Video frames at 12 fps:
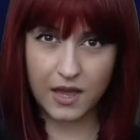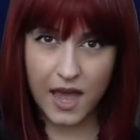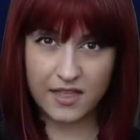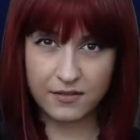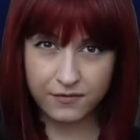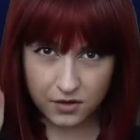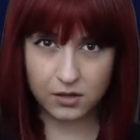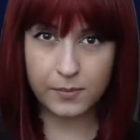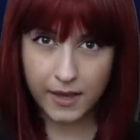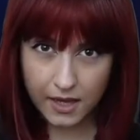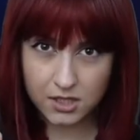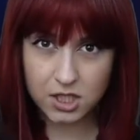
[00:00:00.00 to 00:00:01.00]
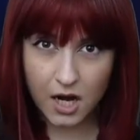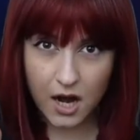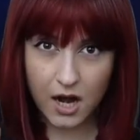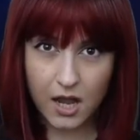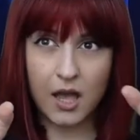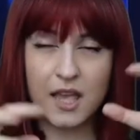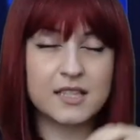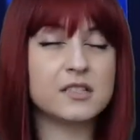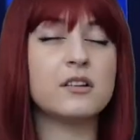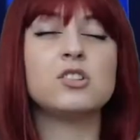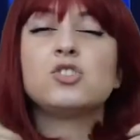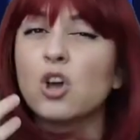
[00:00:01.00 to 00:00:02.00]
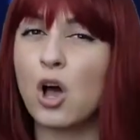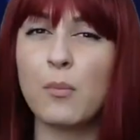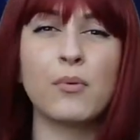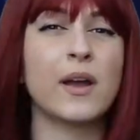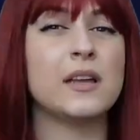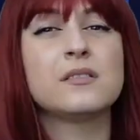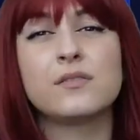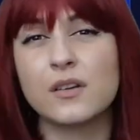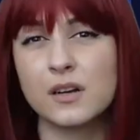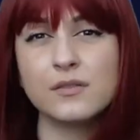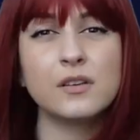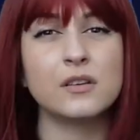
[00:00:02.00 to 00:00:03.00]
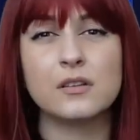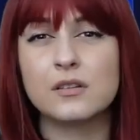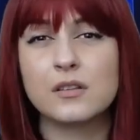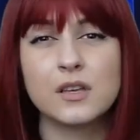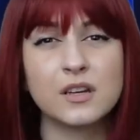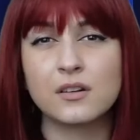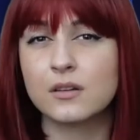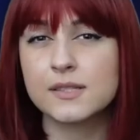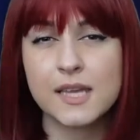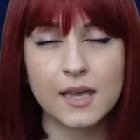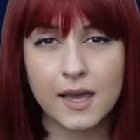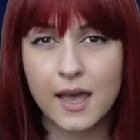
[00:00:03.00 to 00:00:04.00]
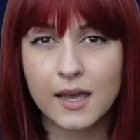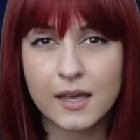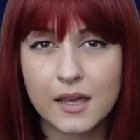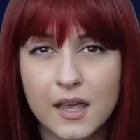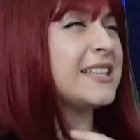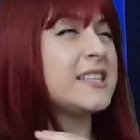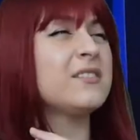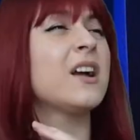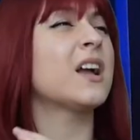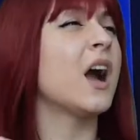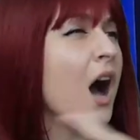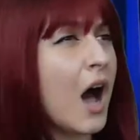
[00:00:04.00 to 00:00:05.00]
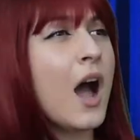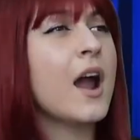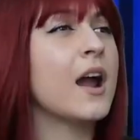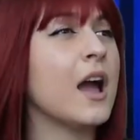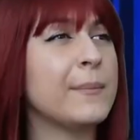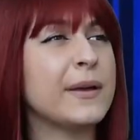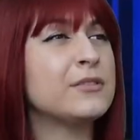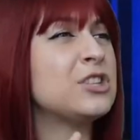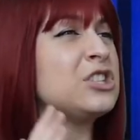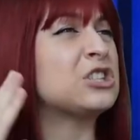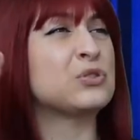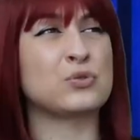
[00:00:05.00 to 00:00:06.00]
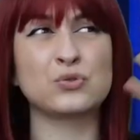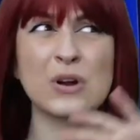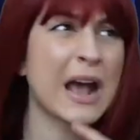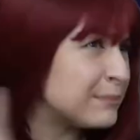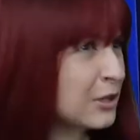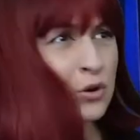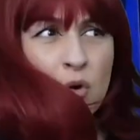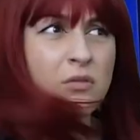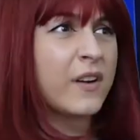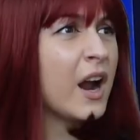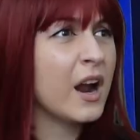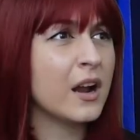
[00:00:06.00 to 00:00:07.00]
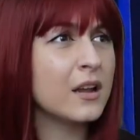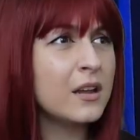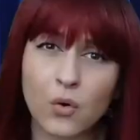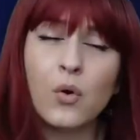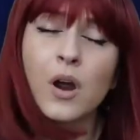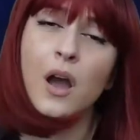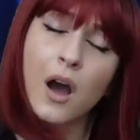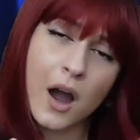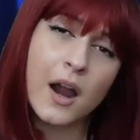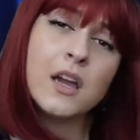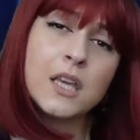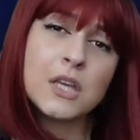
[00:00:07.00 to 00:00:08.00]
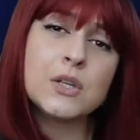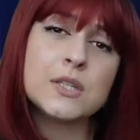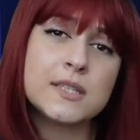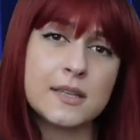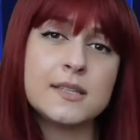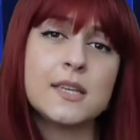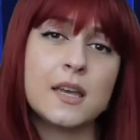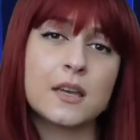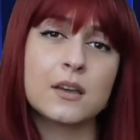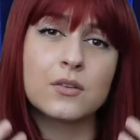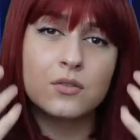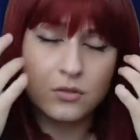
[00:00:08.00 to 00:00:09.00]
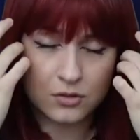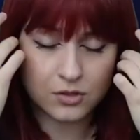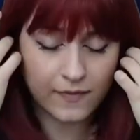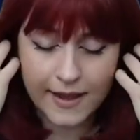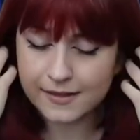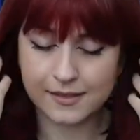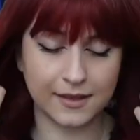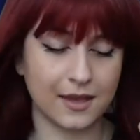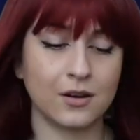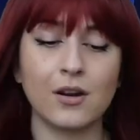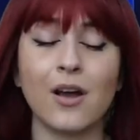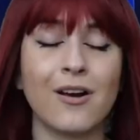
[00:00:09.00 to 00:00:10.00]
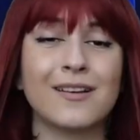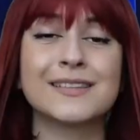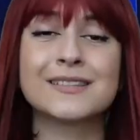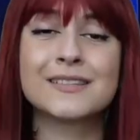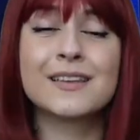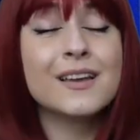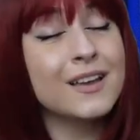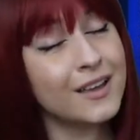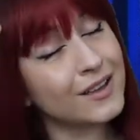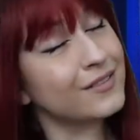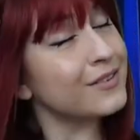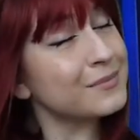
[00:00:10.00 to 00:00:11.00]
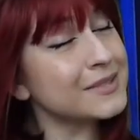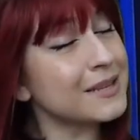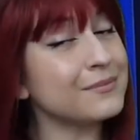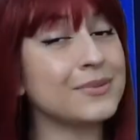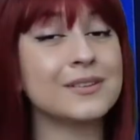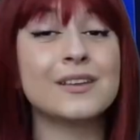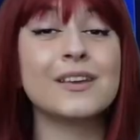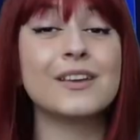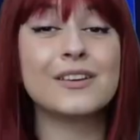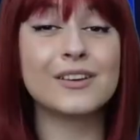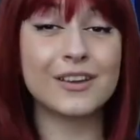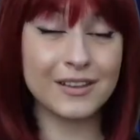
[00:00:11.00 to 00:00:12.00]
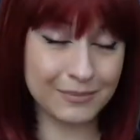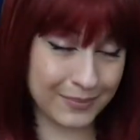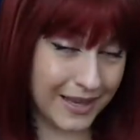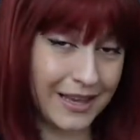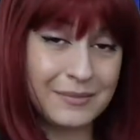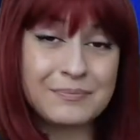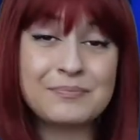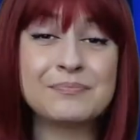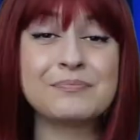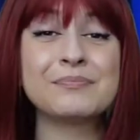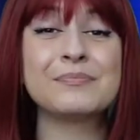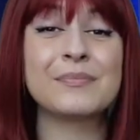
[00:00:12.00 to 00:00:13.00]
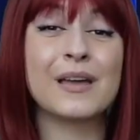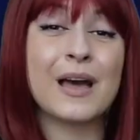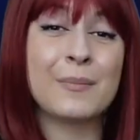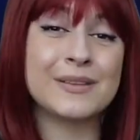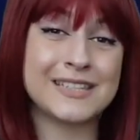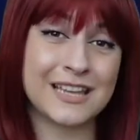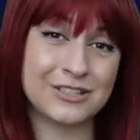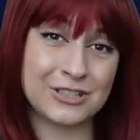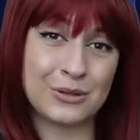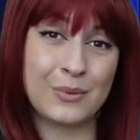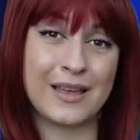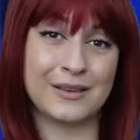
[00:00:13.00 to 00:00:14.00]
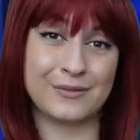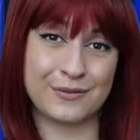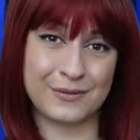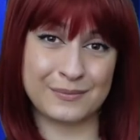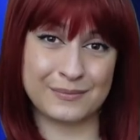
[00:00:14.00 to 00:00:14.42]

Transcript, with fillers: Yeah, the full picture. Is there a job right in front of you that you're not taking? Is there a car about to just ram you over? Or are you sitting directly across from someone who could be potential life.